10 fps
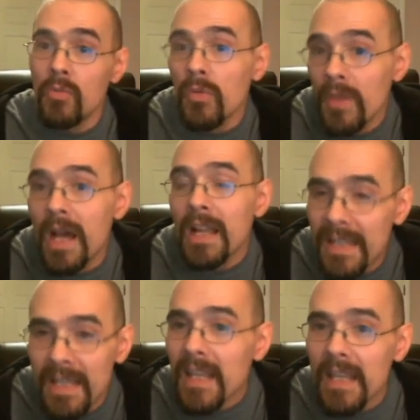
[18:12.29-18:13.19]
you will
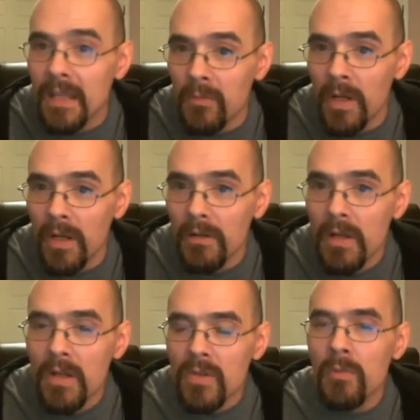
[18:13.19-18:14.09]
not get
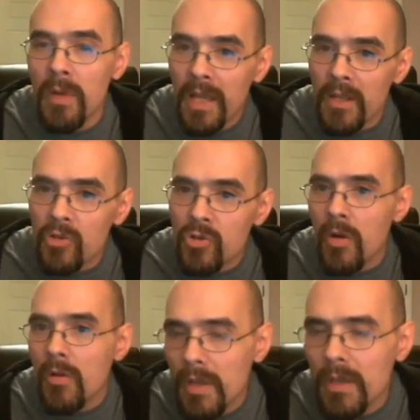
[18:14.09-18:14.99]
anywhere. So by
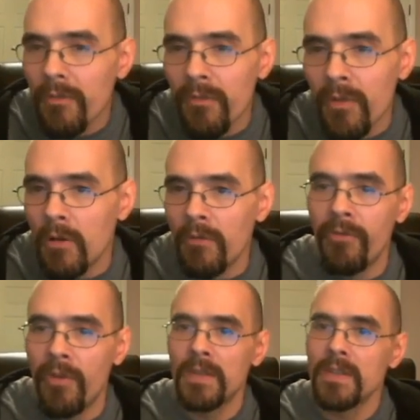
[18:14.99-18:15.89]
controlling the flow
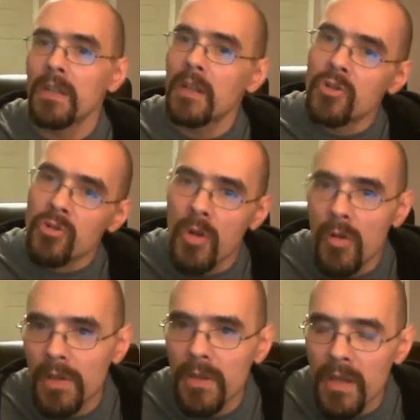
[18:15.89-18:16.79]
of funds and
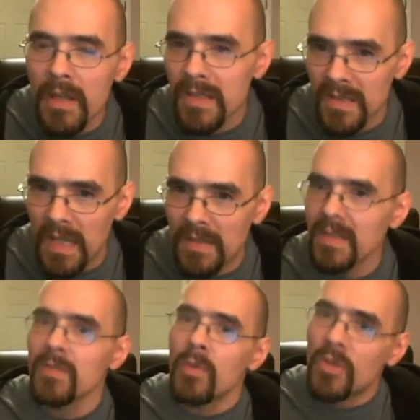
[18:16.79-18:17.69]
controlling the
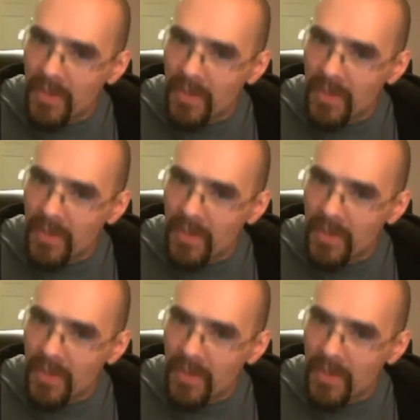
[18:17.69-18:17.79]
consensus,